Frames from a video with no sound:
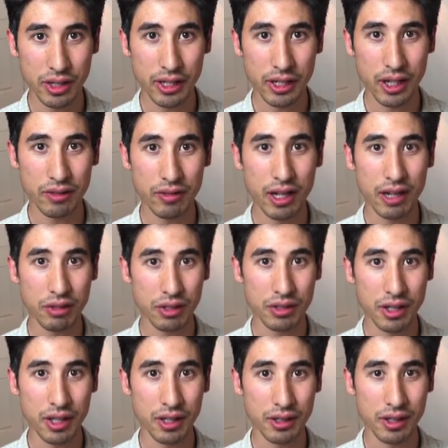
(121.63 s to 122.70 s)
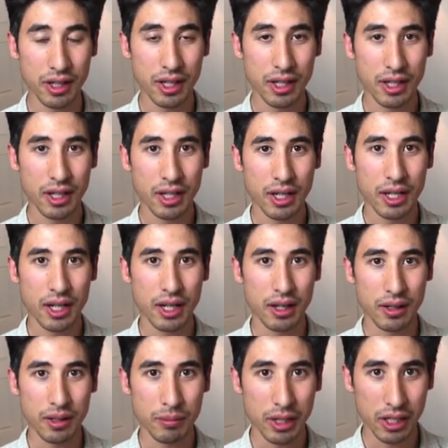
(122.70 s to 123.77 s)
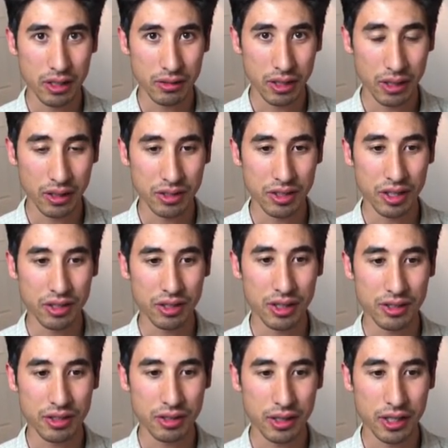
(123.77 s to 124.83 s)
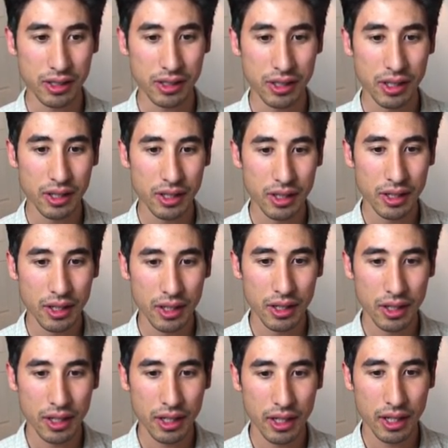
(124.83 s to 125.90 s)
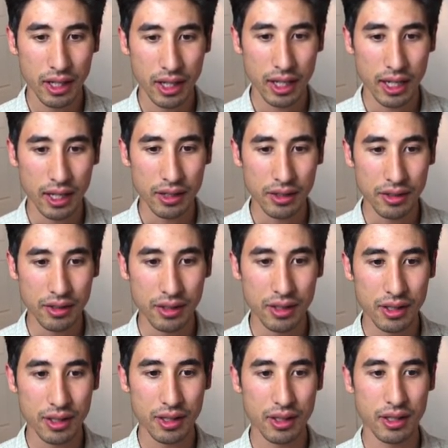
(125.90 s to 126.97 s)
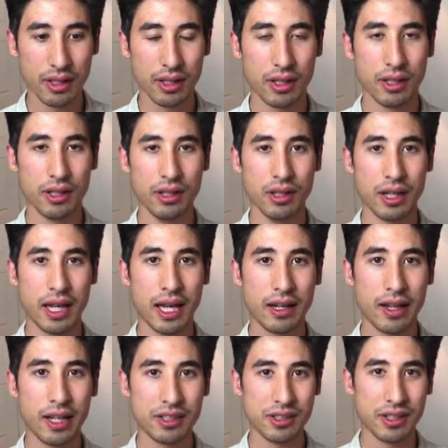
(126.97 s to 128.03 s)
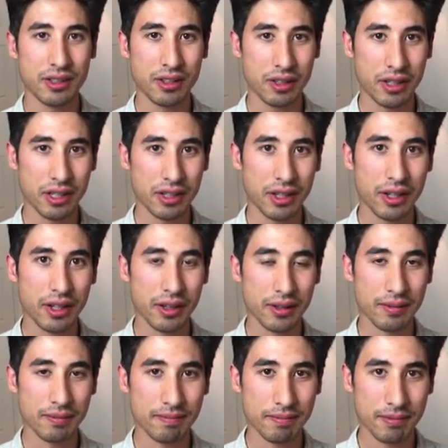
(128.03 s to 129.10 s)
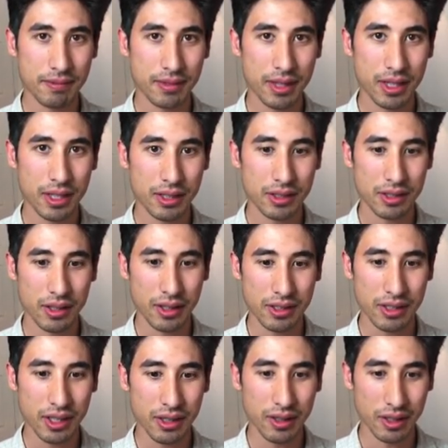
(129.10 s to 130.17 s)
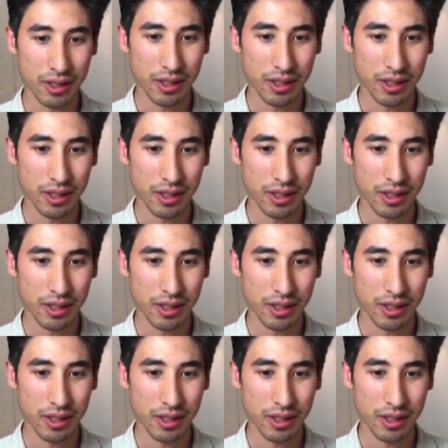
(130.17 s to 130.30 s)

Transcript: I've ever done in my career, essentially, as a trader, and analyzed it in great detail. So let's take a look.